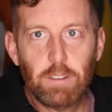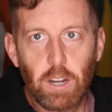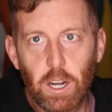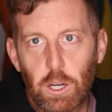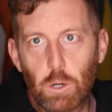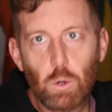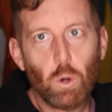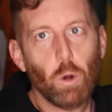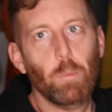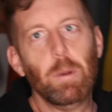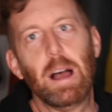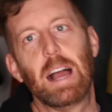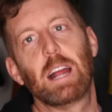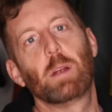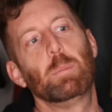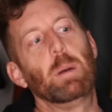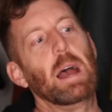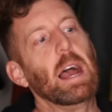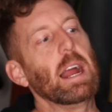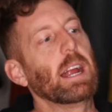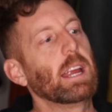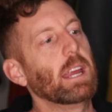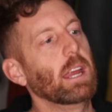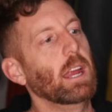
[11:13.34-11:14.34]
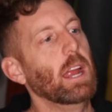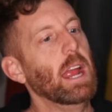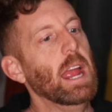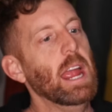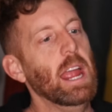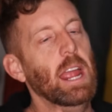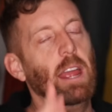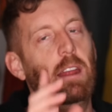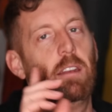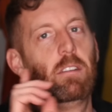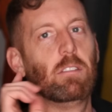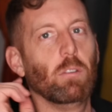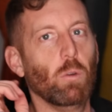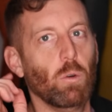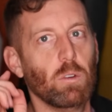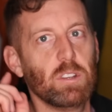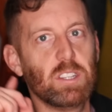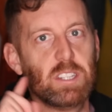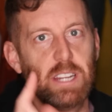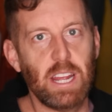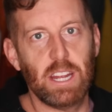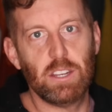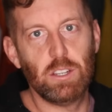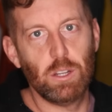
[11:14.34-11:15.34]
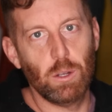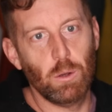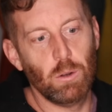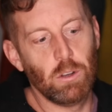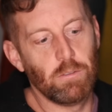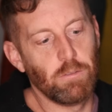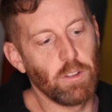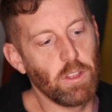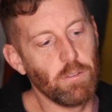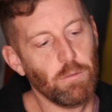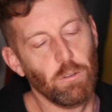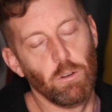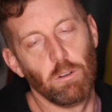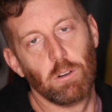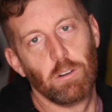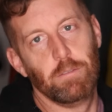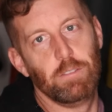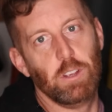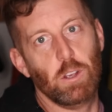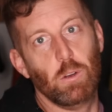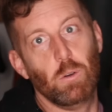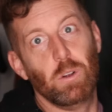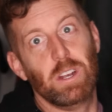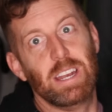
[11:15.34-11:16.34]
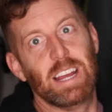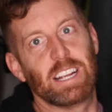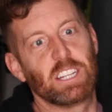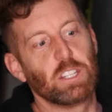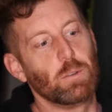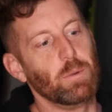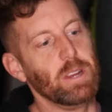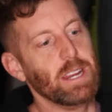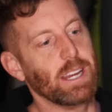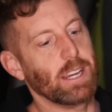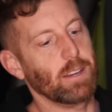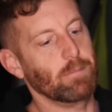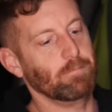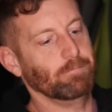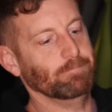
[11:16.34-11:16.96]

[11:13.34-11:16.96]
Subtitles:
Very cool backpack, and stay tuned for the full review next week.